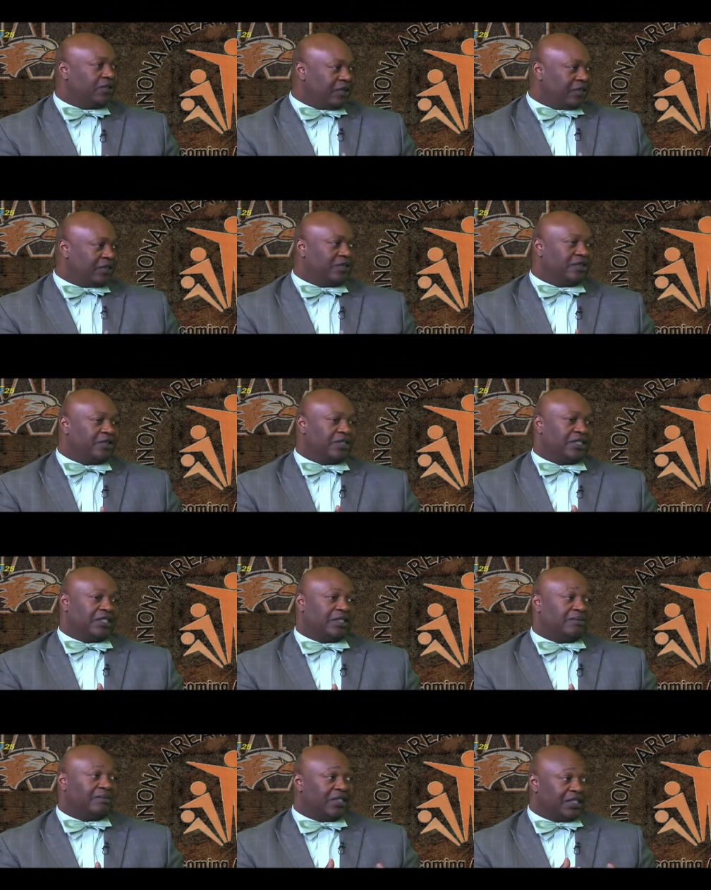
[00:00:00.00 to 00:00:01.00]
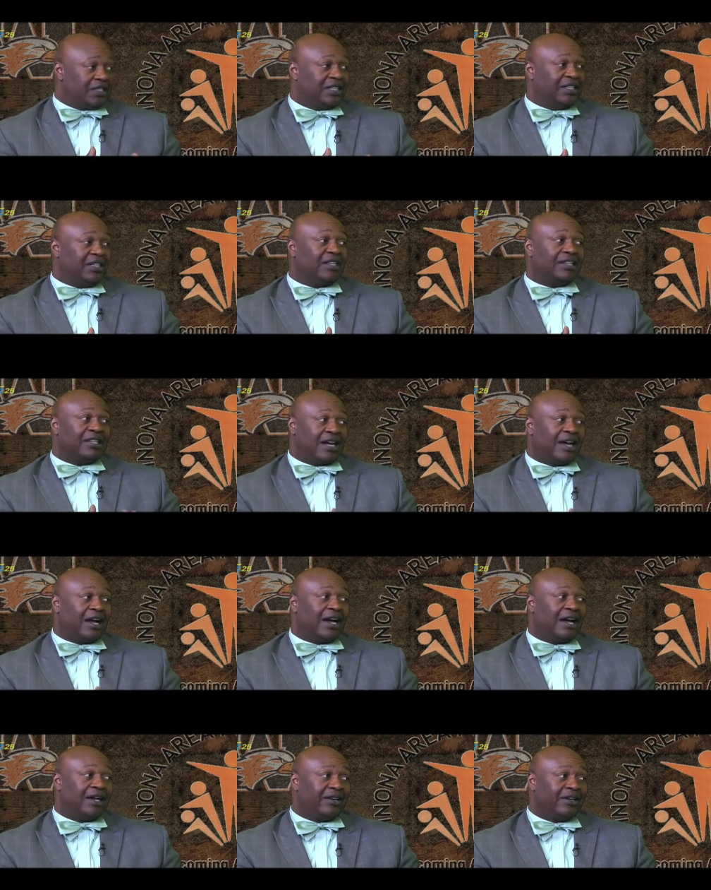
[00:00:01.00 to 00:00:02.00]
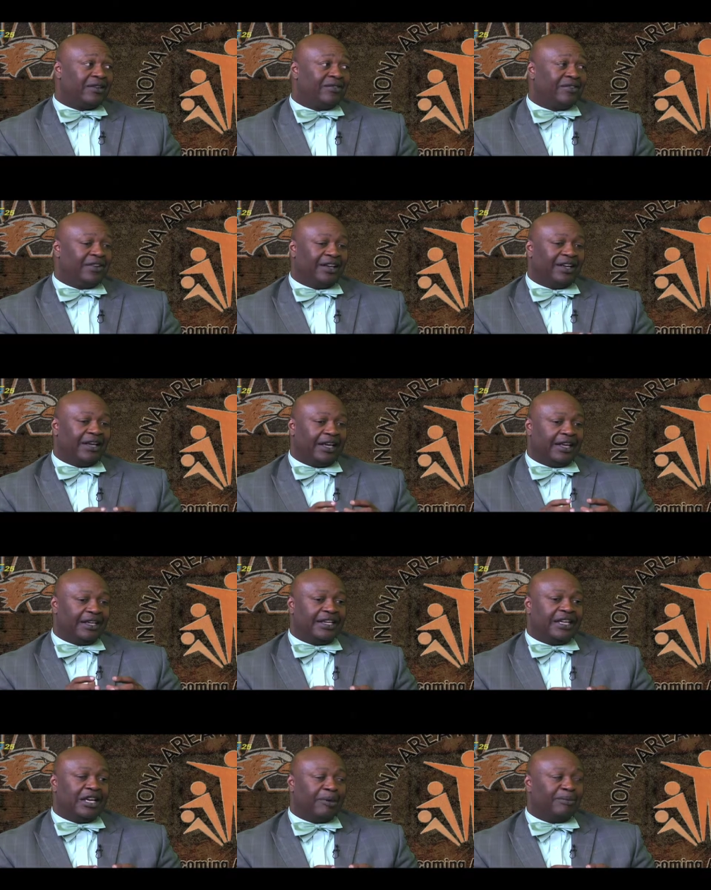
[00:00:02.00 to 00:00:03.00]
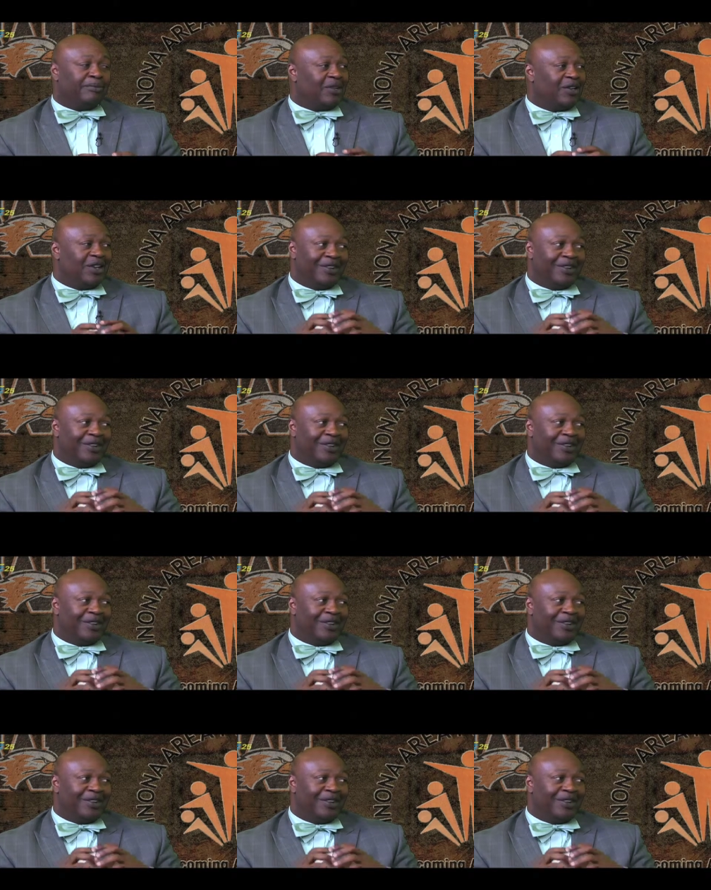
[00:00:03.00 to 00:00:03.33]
our school system to see the kind of in-depth